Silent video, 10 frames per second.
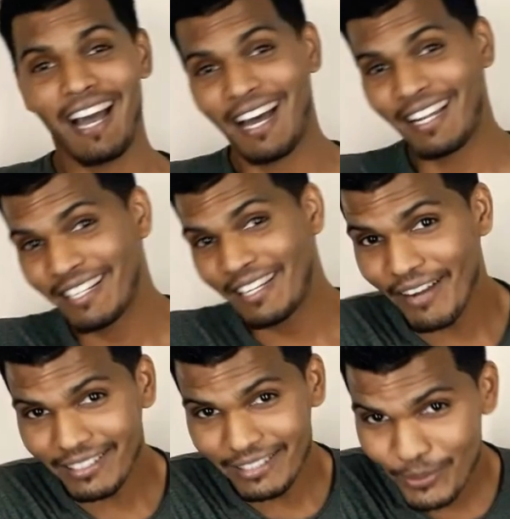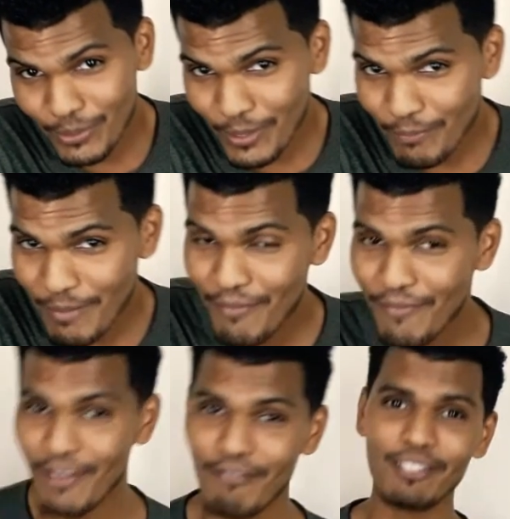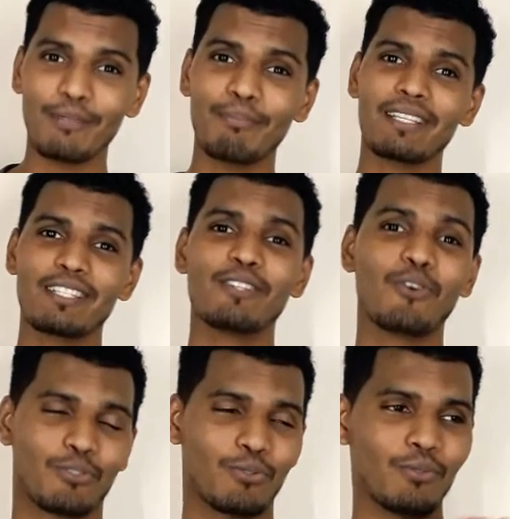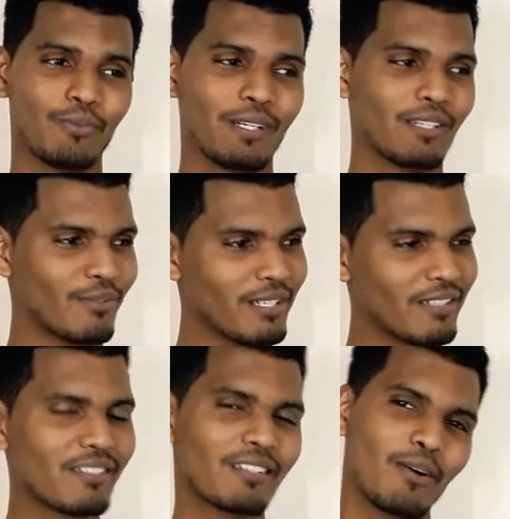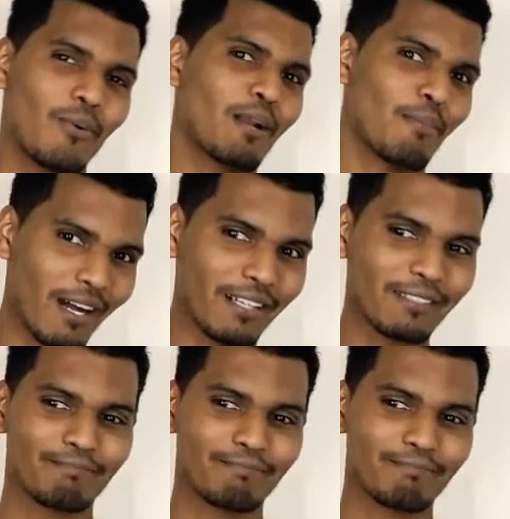And in fact, this was one of my favorite topics in law school, which was a while back.